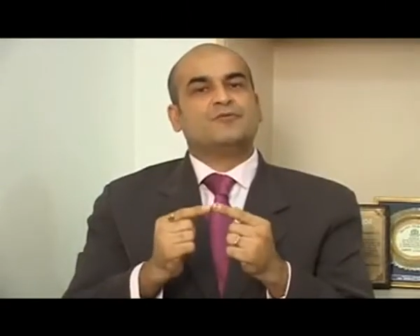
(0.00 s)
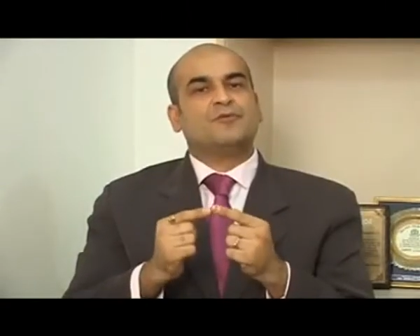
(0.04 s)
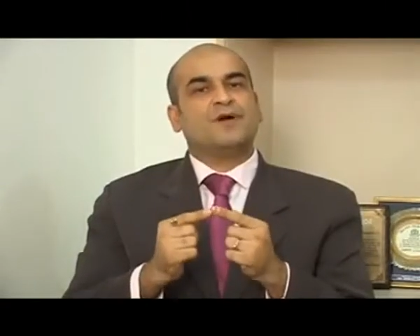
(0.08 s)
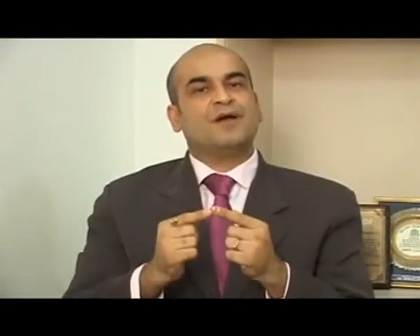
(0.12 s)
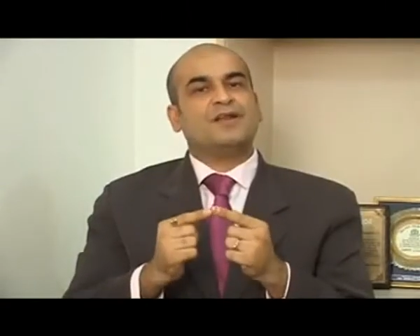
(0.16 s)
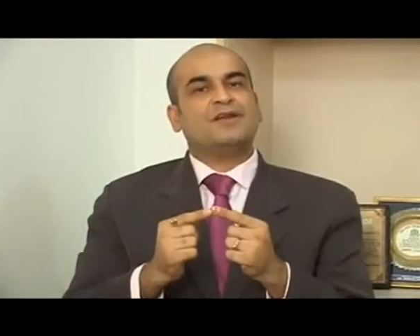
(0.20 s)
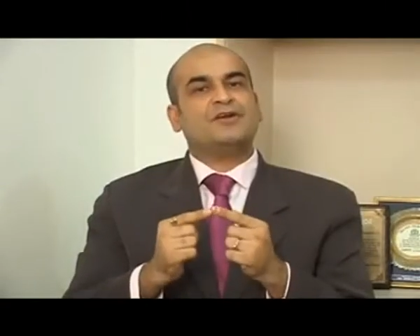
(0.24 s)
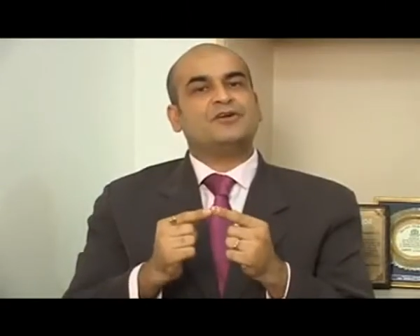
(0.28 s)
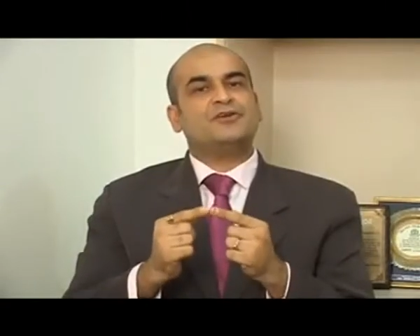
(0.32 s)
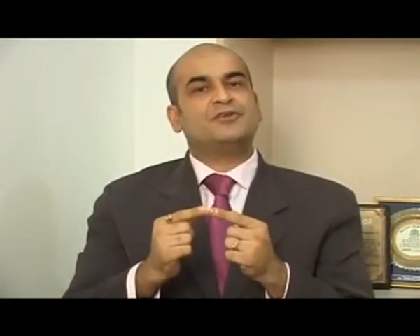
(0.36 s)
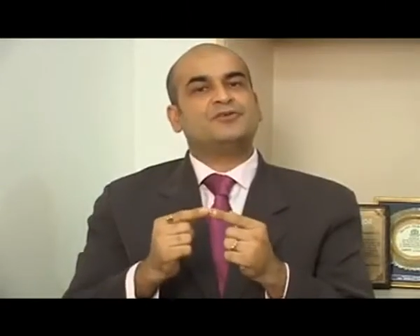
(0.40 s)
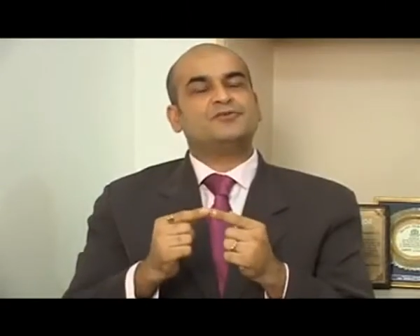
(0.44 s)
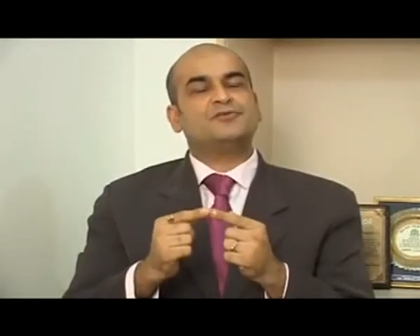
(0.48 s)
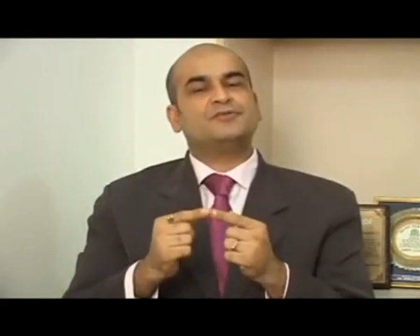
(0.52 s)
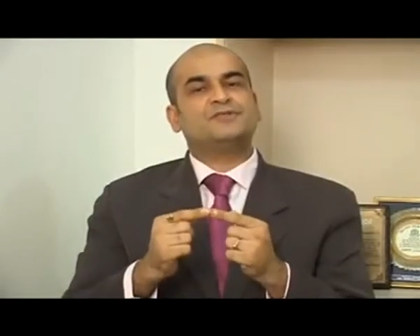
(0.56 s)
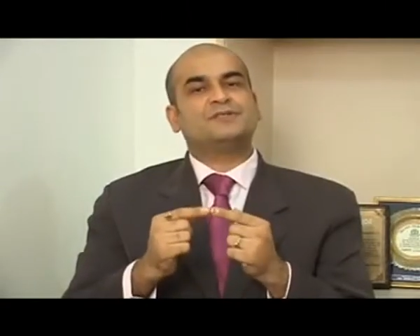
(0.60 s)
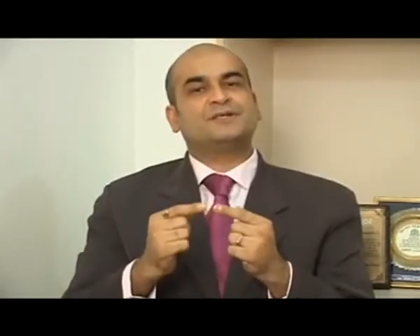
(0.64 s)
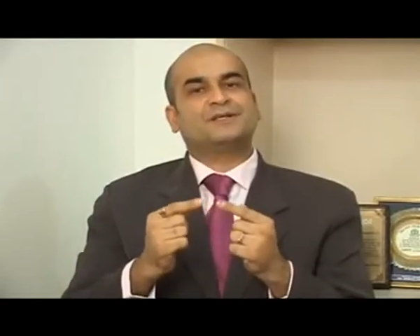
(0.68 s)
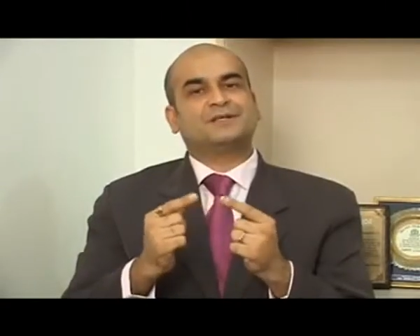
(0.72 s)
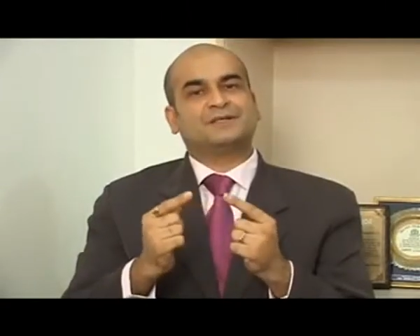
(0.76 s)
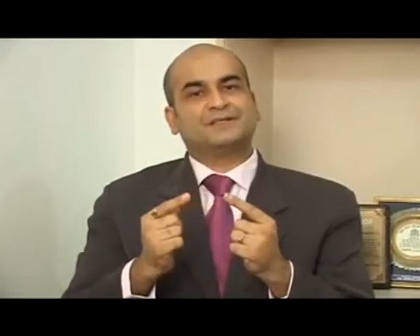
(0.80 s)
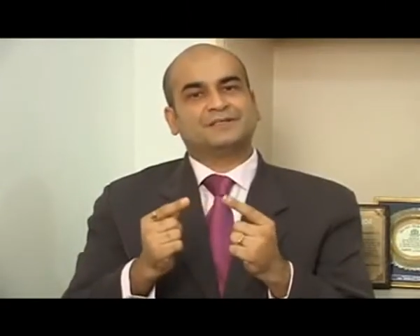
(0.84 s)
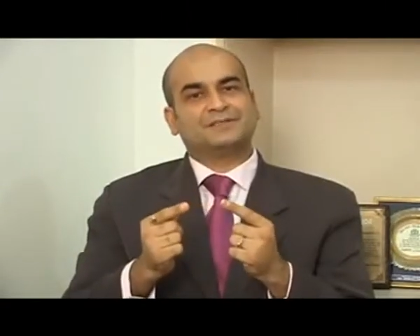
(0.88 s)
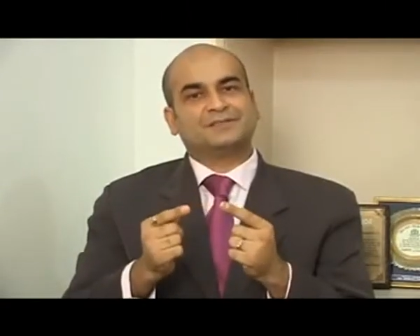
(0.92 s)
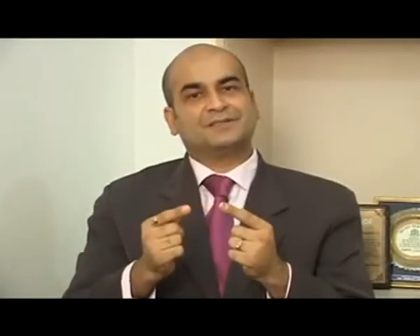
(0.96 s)
Why not use
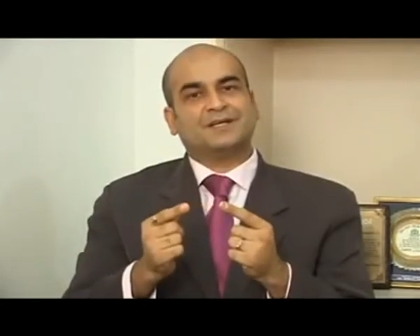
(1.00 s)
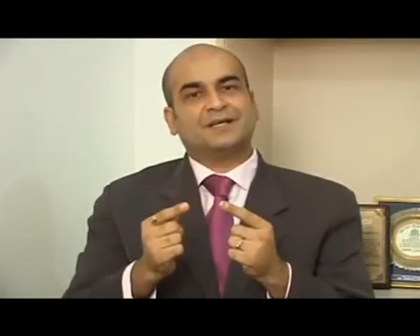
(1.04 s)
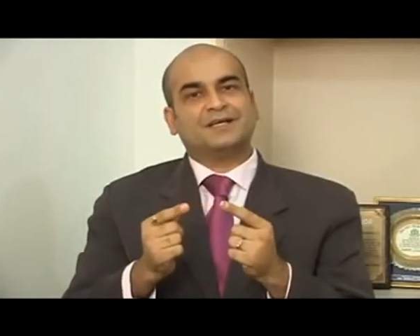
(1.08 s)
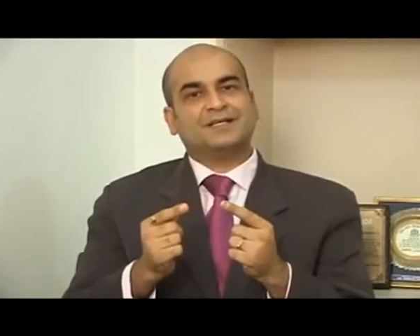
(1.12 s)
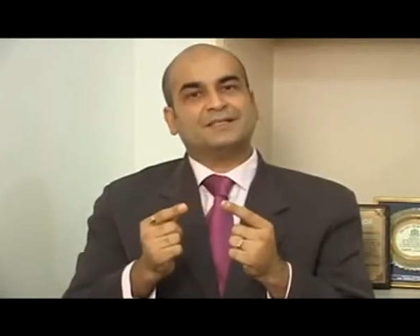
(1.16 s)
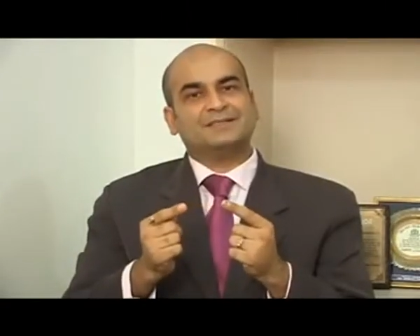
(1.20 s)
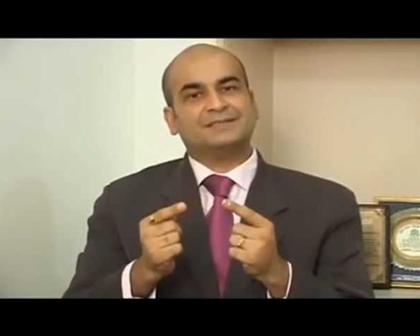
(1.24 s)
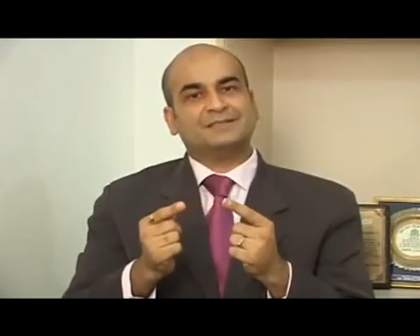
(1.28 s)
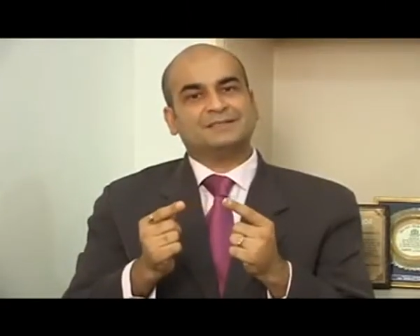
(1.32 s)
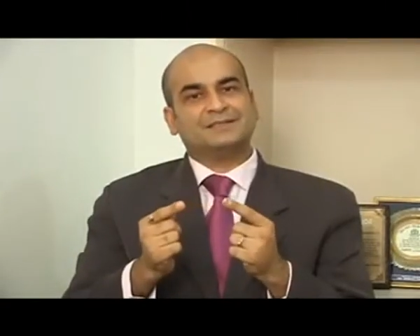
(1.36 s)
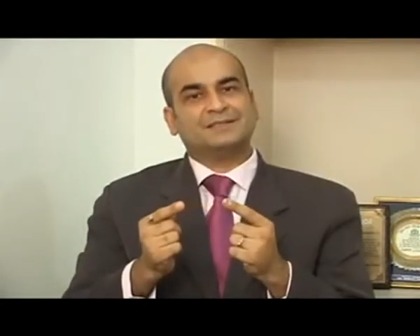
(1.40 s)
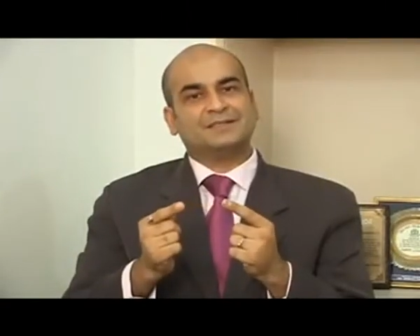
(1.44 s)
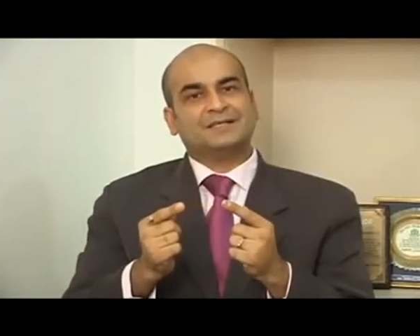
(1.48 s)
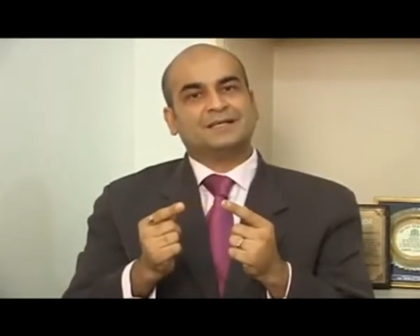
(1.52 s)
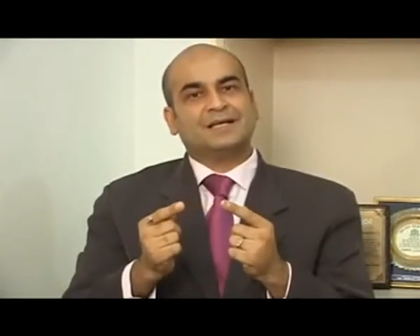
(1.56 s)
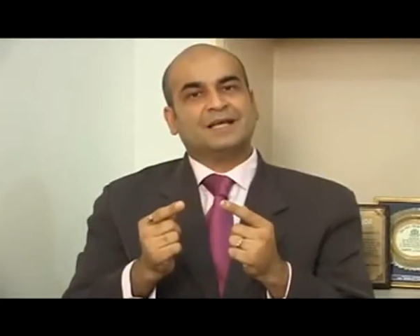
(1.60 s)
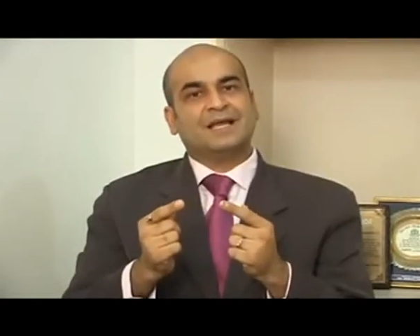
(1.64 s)
the crystal lens